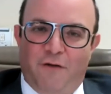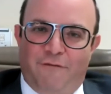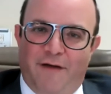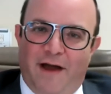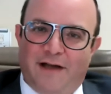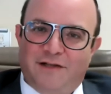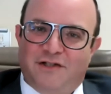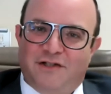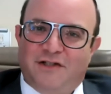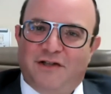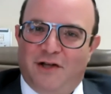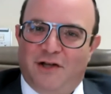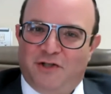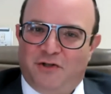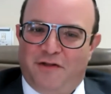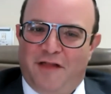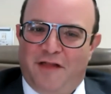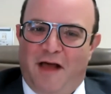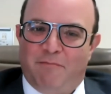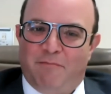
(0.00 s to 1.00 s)
I can just touch
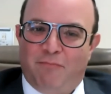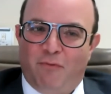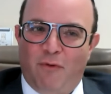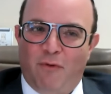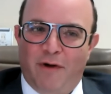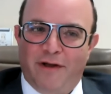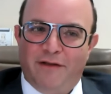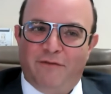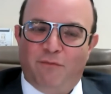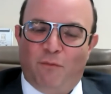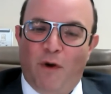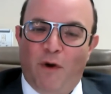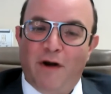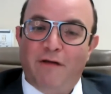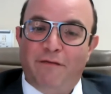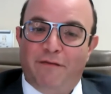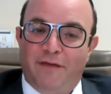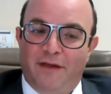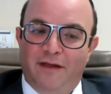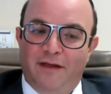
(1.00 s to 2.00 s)
on that point, one
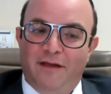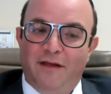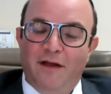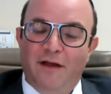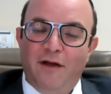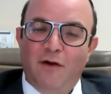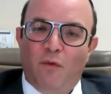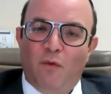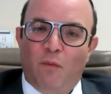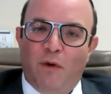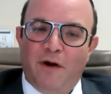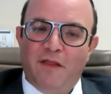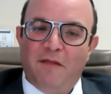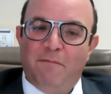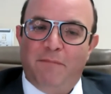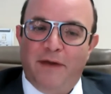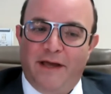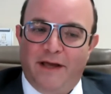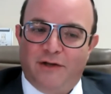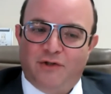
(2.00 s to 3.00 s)
of the
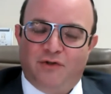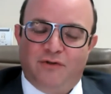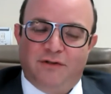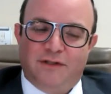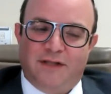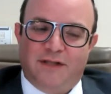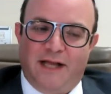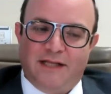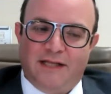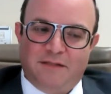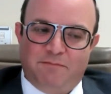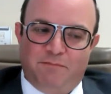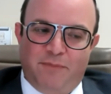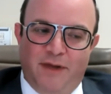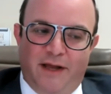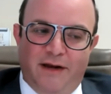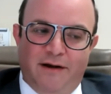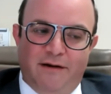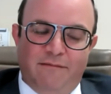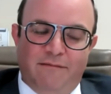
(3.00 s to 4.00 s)
big issues that's
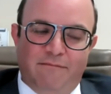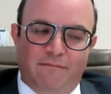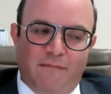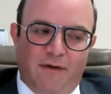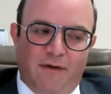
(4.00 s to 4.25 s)
been